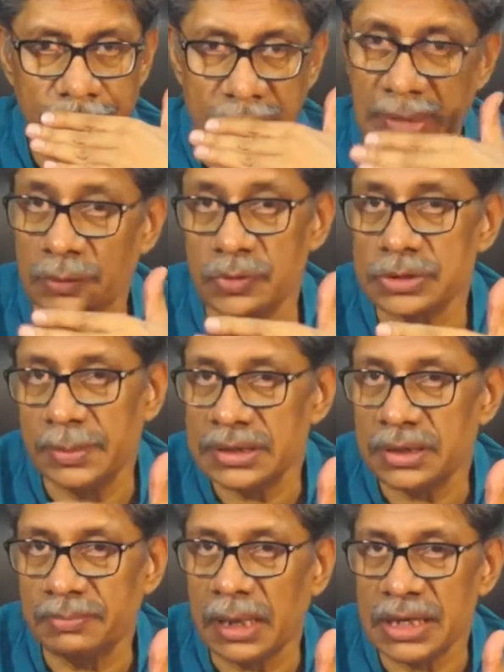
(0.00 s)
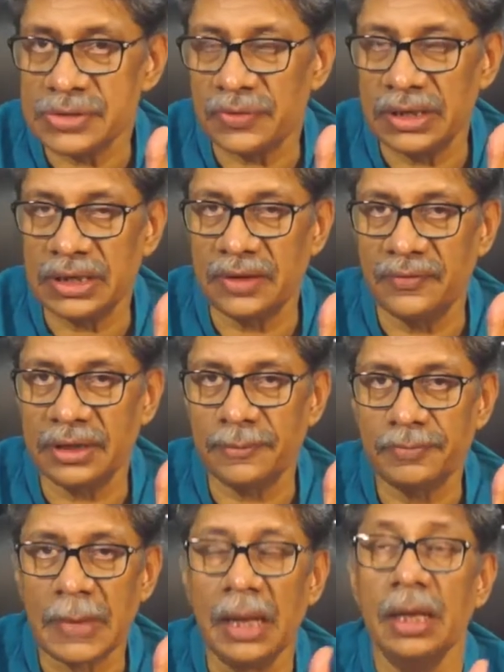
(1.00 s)
That was a major biospheric event.
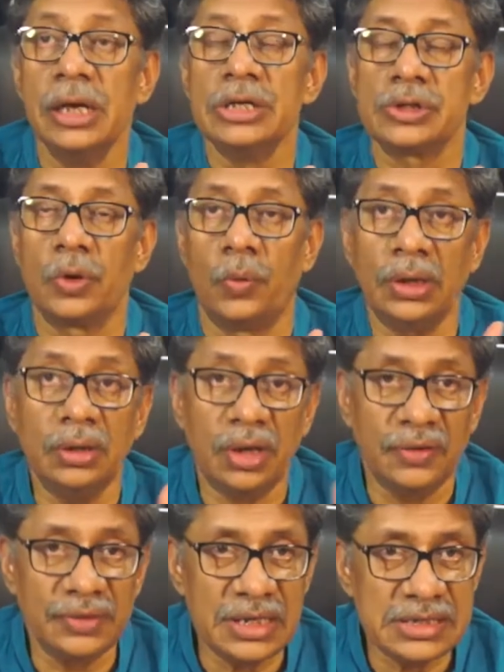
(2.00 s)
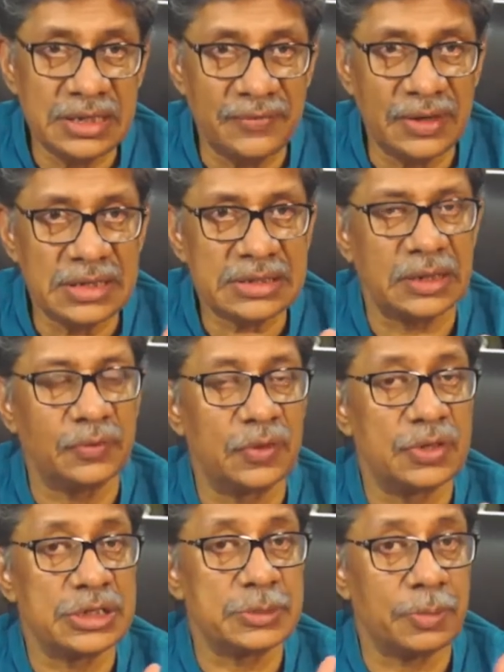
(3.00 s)
So one of these events that were
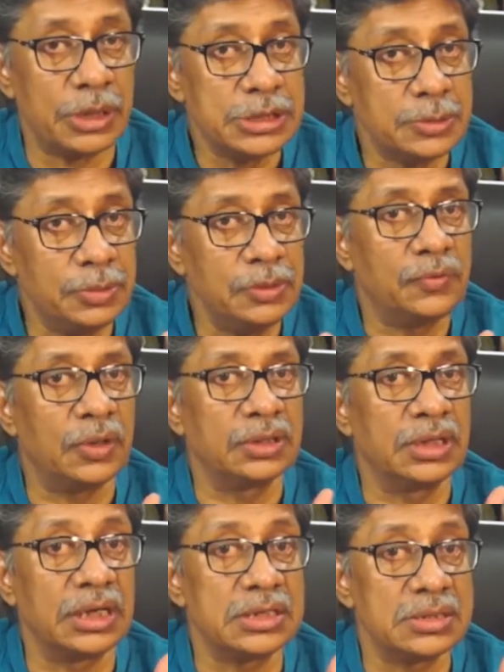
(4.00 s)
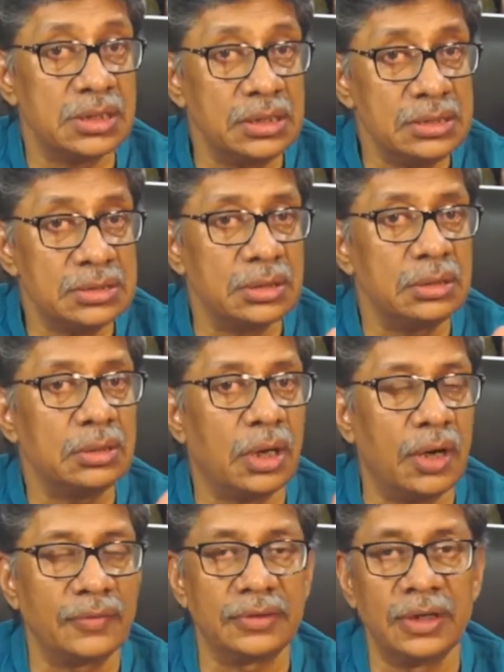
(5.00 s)
responsible for the extinction
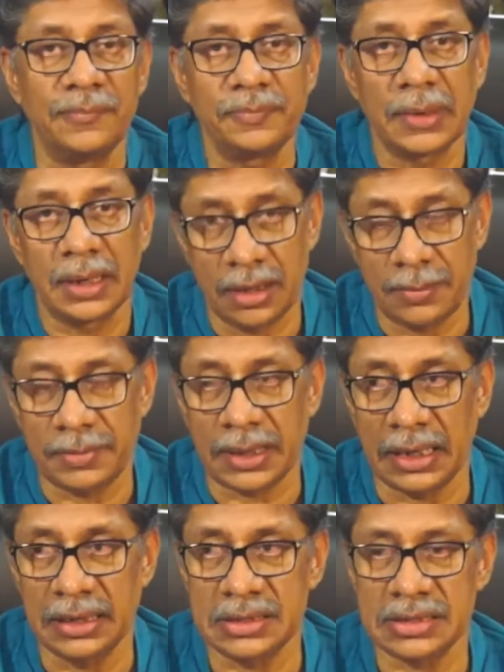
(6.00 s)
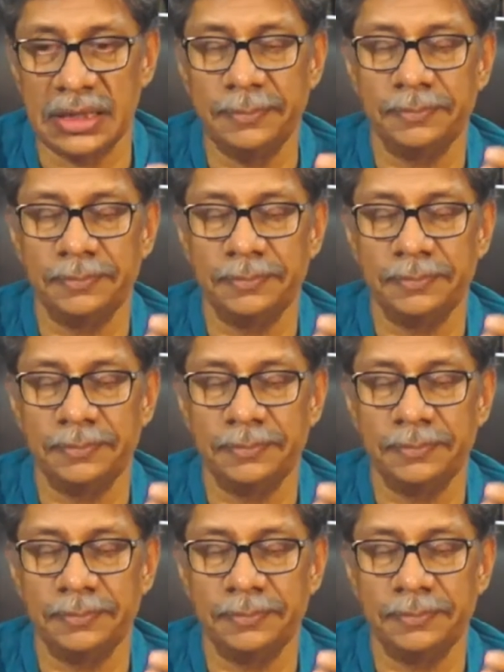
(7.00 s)
of the reptiles